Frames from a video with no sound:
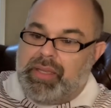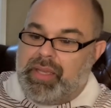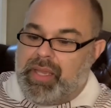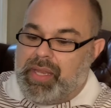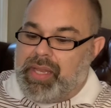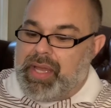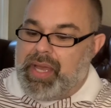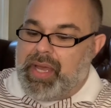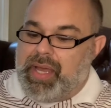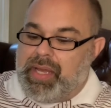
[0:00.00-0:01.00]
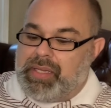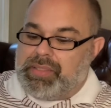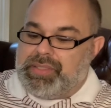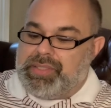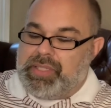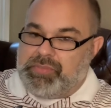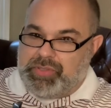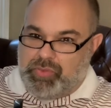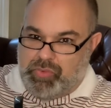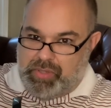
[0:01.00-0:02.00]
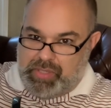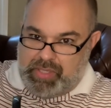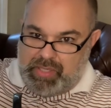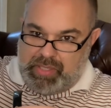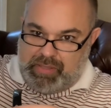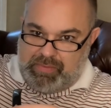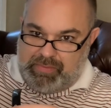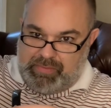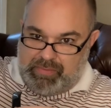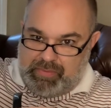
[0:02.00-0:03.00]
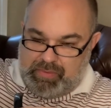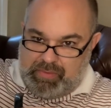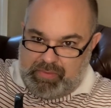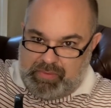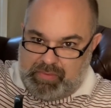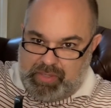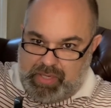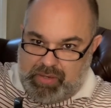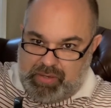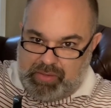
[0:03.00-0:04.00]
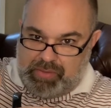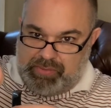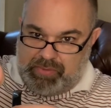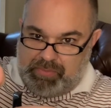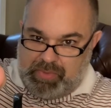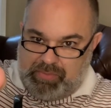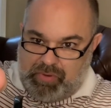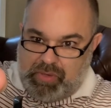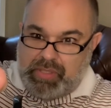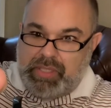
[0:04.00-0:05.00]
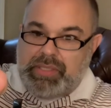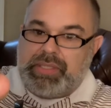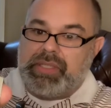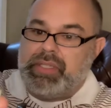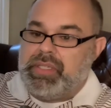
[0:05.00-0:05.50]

And it has some sort of characters from the Far East.